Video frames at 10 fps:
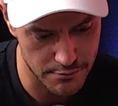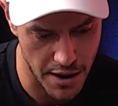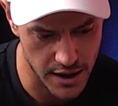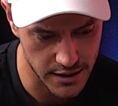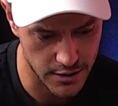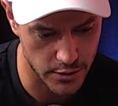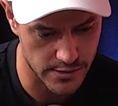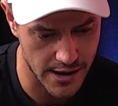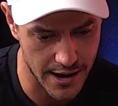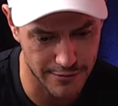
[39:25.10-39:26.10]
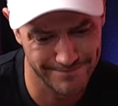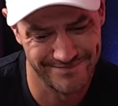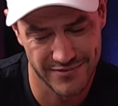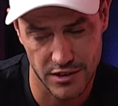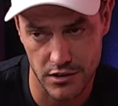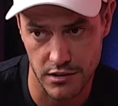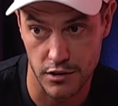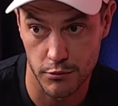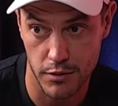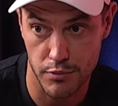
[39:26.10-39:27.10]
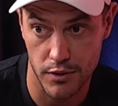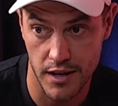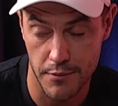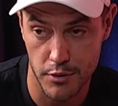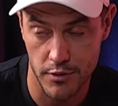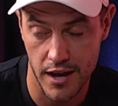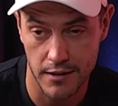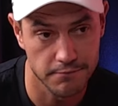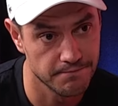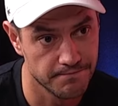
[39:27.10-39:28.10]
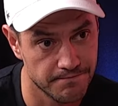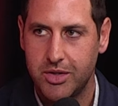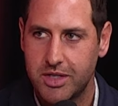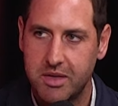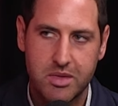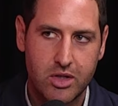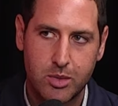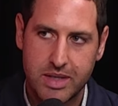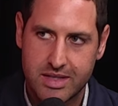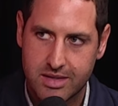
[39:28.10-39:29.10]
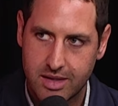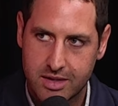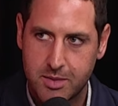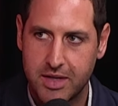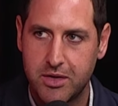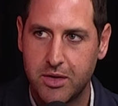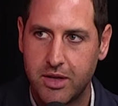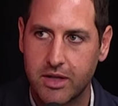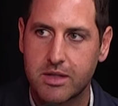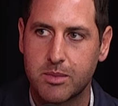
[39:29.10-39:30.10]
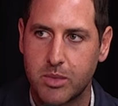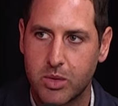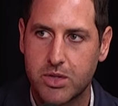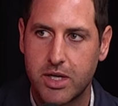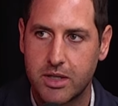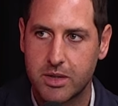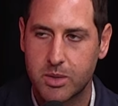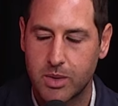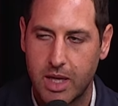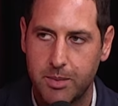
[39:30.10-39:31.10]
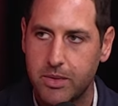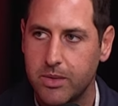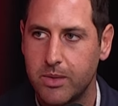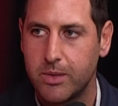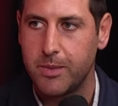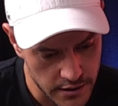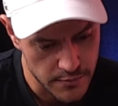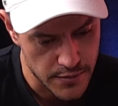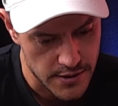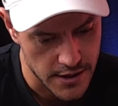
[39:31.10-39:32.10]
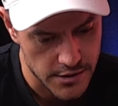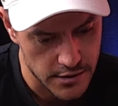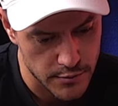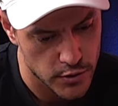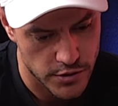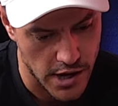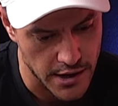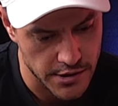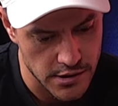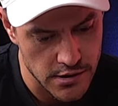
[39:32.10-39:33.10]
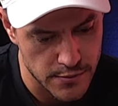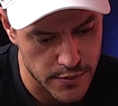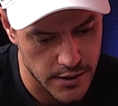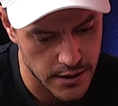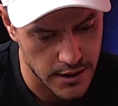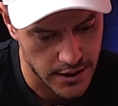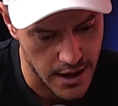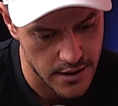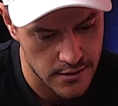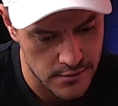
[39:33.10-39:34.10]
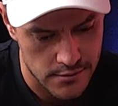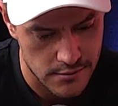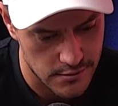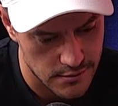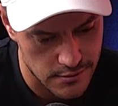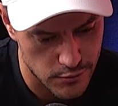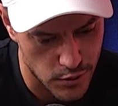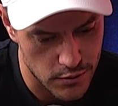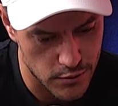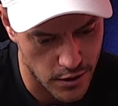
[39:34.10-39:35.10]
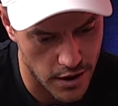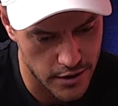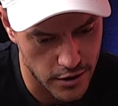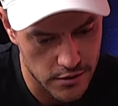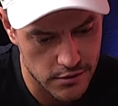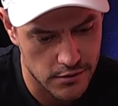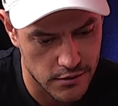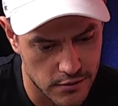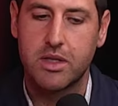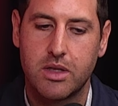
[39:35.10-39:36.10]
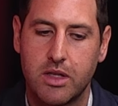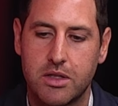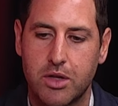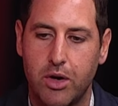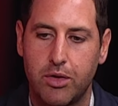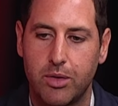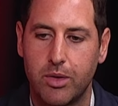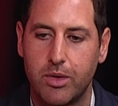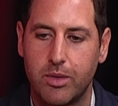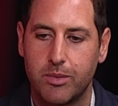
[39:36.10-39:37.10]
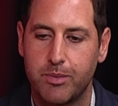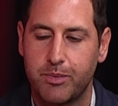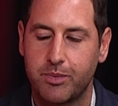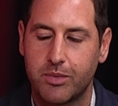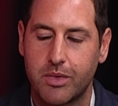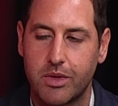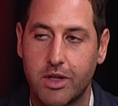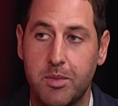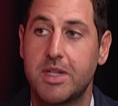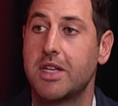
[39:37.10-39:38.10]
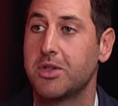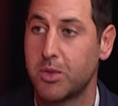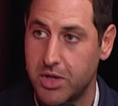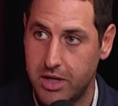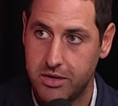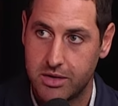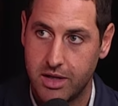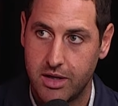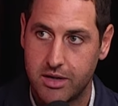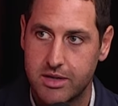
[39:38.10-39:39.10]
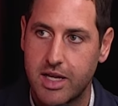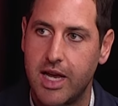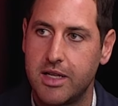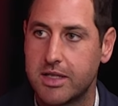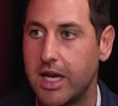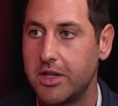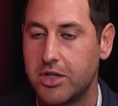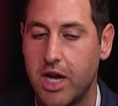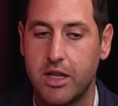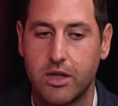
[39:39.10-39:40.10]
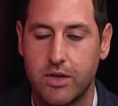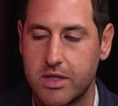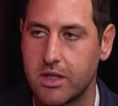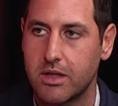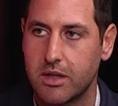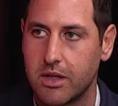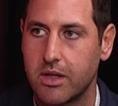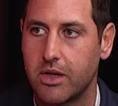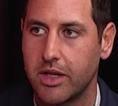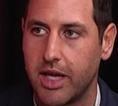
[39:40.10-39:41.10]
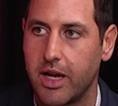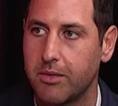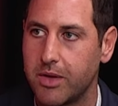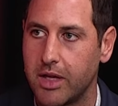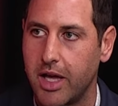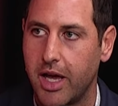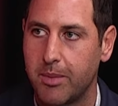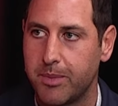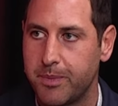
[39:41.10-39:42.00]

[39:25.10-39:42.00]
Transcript: Marty goes out. God, you got to be pretty happy with that. But you seemed a little bit suspect. Do You think some more changes will happen? Or? I think potentially more changes, but again, what would I know? Well, let's go through the potential changes then. Okay. Say say Chandler isn't gonna get up for the game.